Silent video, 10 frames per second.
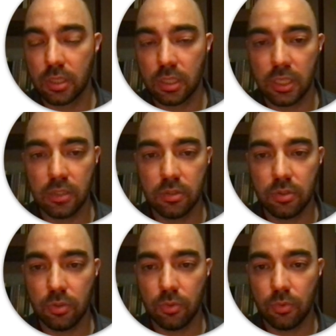
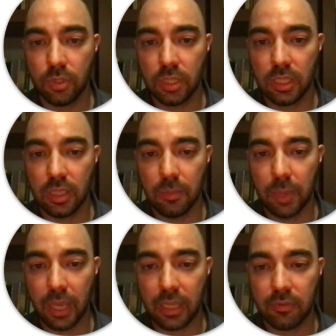into the
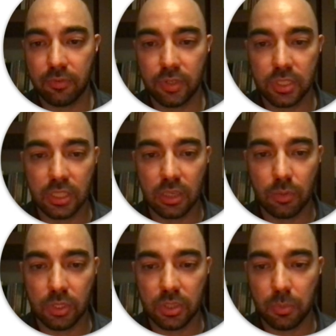backend first, and then
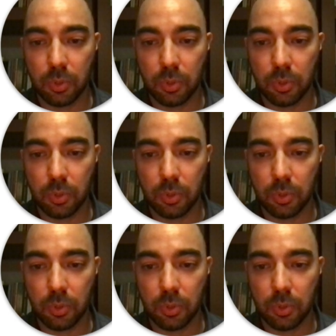we'll jump